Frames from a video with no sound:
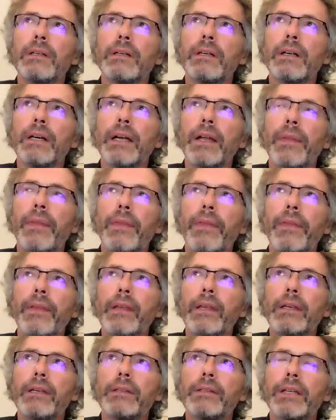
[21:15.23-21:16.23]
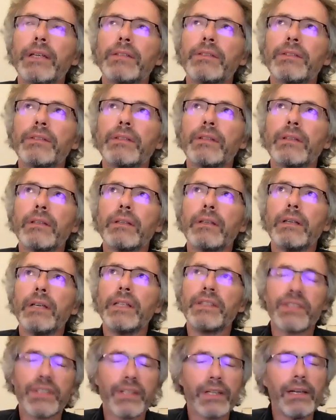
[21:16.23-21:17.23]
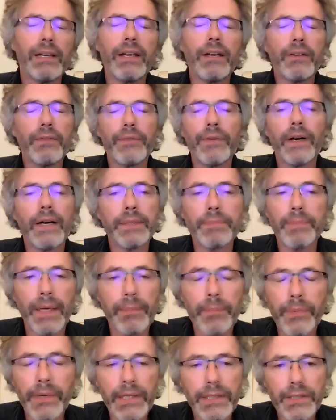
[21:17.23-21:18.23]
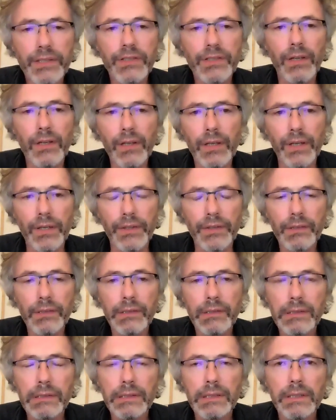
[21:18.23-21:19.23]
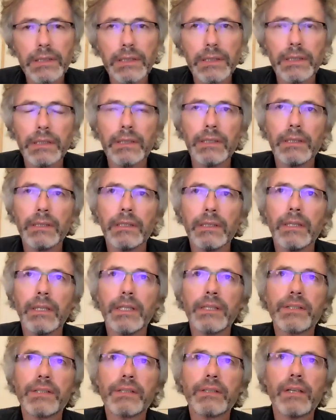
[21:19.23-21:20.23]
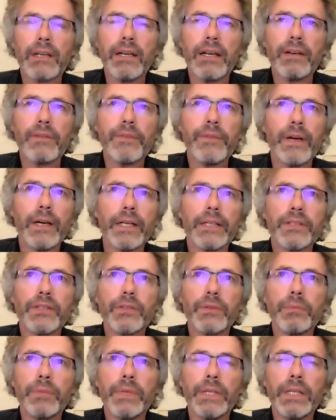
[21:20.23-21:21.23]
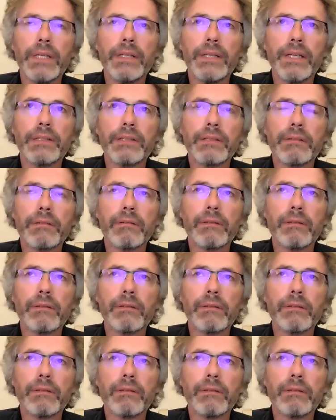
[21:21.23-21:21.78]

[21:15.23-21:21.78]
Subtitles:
I think that it's clarified my practice a lot. It's clarified to me that